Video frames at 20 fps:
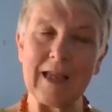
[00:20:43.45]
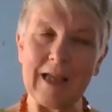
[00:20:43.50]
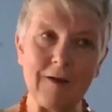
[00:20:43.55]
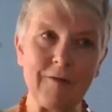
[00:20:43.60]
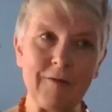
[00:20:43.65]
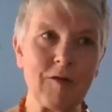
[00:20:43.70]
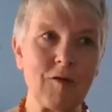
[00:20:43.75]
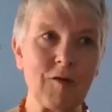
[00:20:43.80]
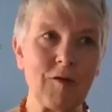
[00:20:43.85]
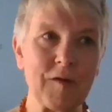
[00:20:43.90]

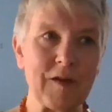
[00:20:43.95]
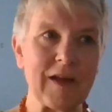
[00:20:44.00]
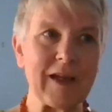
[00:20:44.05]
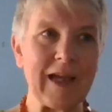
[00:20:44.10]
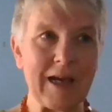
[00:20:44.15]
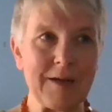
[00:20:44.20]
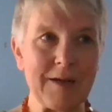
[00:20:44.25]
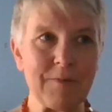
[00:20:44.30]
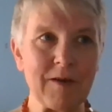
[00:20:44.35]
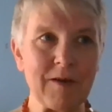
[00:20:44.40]
Of course, it
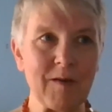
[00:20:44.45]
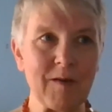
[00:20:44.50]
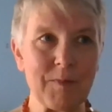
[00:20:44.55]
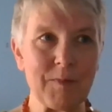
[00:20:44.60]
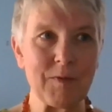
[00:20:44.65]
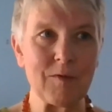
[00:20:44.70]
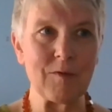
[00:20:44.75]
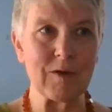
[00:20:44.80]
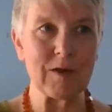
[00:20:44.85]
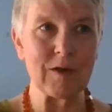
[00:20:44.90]
can be a
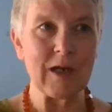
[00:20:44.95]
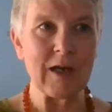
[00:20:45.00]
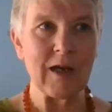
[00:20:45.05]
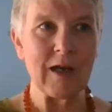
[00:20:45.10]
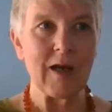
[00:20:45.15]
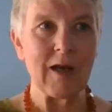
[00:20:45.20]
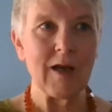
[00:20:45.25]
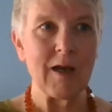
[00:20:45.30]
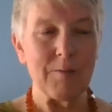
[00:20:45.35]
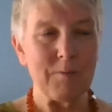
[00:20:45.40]
sport,
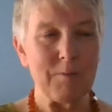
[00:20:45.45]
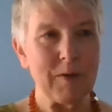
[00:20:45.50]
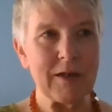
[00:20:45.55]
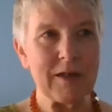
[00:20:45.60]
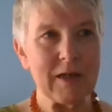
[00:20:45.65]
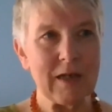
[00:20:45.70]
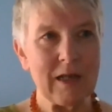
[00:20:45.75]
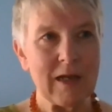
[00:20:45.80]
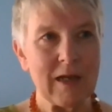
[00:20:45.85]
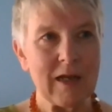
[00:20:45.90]
but
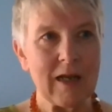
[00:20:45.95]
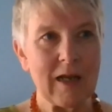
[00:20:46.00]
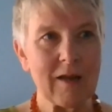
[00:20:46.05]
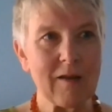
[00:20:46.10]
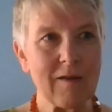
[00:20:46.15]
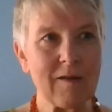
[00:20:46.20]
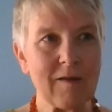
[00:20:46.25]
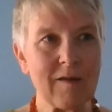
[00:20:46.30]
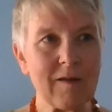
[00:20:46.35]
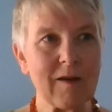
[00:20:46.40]

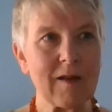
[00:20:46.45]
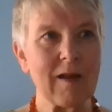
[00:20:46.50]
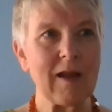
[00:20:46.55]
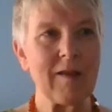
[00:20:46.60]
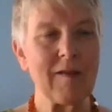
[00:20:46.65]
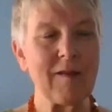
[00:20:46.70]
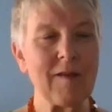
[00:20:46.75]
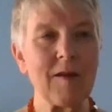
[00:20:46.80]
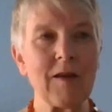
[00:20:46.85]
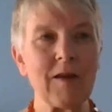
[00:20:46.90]
it's
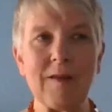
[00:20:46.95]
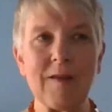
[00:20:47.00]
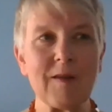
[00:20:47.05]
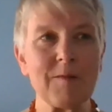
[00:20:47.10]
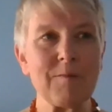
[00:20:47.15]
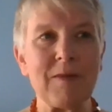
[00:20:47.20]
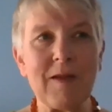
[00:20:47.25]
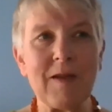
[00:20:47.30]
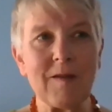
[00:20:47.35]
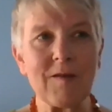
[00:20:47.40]
a
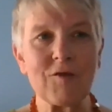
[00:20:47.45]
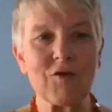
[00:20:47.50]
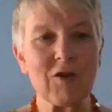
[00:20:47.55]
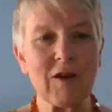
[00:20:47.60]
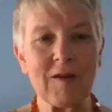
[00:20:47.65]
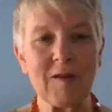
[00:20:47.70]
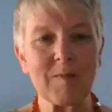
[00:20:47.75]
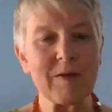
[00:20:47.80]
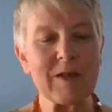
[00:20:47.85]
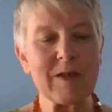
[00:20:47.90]
means of
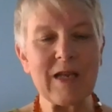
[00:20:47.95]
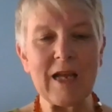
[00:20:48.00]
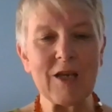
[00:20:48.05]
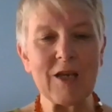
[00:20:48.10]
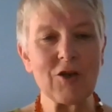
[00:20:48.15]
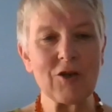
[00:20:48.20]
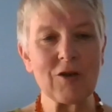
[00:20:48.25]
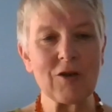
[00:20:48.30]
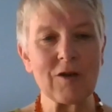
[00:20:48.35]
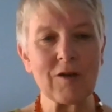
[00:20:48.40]

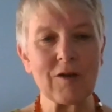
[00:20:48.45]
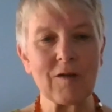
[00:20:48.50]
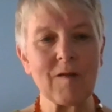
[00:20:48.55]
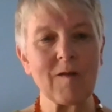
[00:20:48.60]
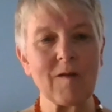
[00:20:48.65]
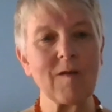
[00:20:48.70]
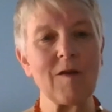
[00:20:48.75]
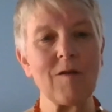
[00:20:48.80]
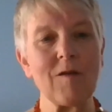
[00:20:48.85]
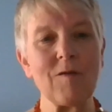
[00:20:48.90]
transportation.
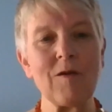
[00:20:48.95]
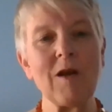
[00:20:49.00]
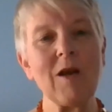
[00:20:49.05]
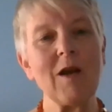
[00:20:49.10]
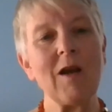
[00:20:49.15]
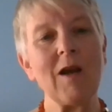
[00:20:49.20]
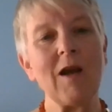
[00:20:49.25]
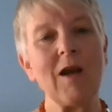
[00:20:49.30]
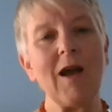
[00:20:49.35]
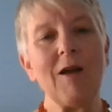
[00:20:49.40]
So
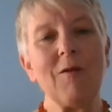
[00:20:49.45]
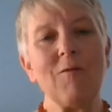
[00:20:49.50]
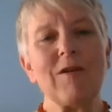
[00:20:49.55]
I